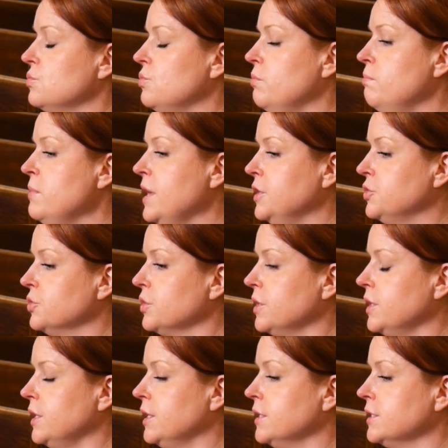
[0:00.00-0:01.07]

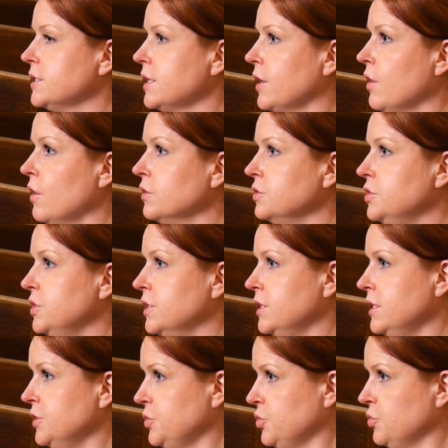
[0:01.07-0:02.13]
majoring in psychology and
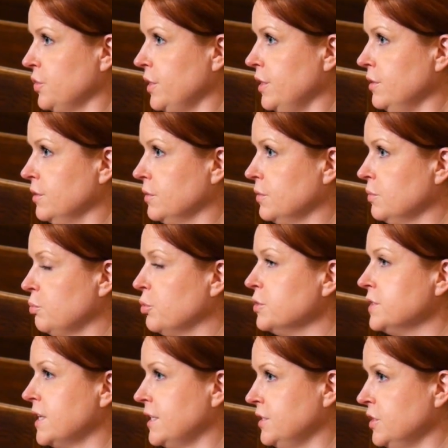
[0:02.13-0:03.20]
history
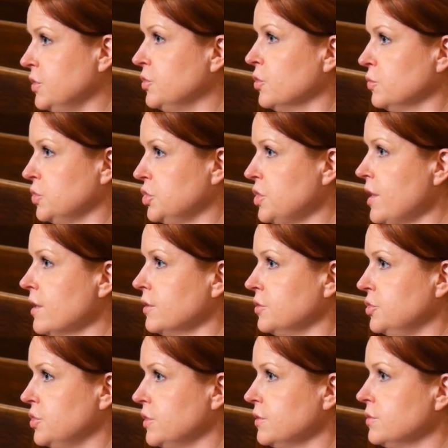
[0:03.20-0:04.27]
presented those
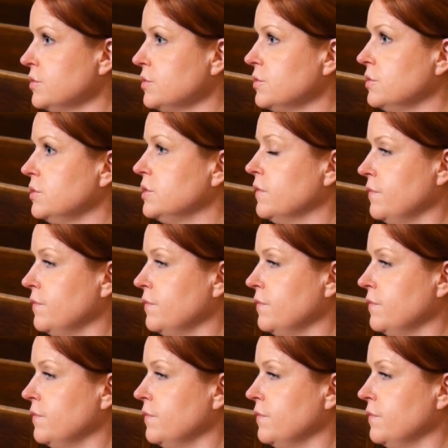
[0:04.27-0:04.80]
challenges to